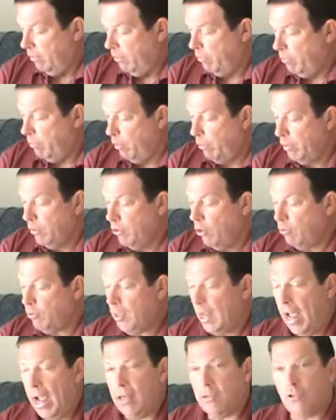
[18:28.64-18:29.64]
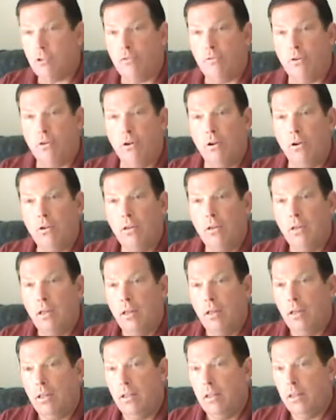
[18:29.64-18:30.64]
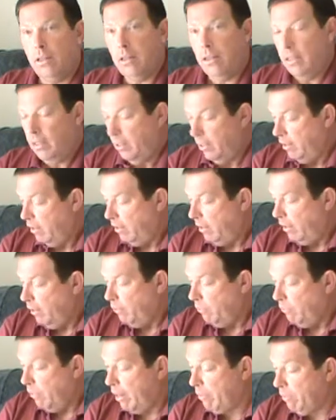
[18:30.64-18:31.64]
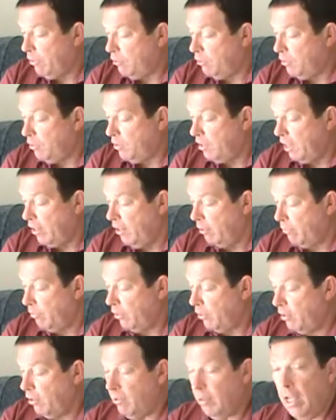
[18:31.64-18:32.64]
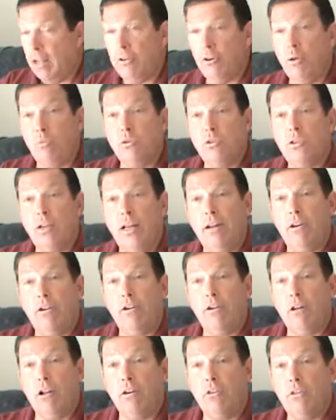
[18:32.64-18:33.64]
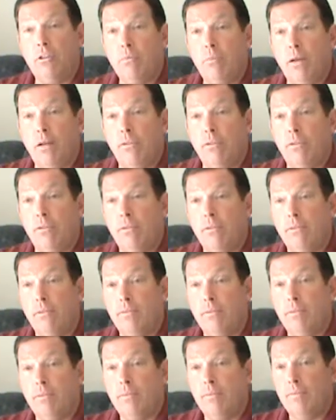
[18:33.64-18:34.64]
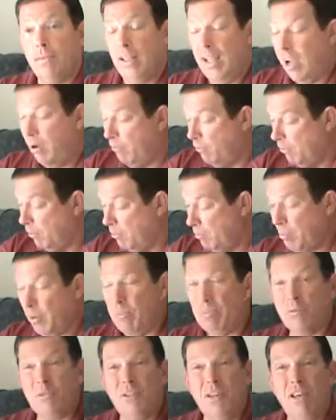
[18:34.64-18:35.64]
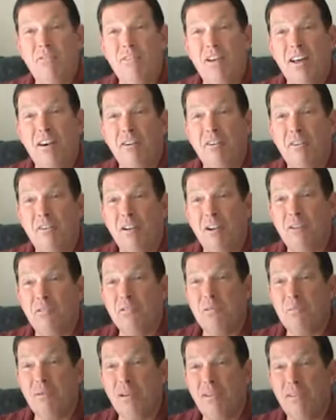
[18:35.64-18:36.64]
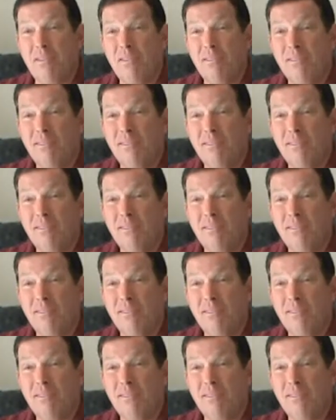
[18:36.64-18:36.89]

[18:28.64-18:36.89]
But with no tax deferral, that reduces that number clear down to almost $900 a month. However, can people save $900 a month?